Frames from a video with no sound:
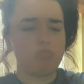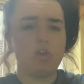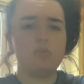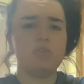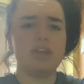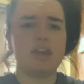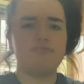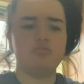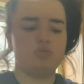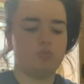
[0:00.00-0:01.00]
I don't like
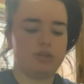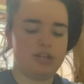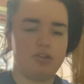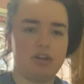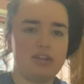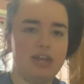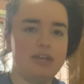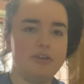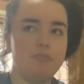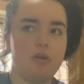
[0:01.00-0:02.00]
having just one ear. I can't
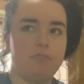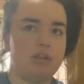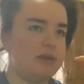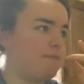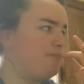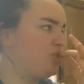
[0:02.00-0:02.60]
hear properly.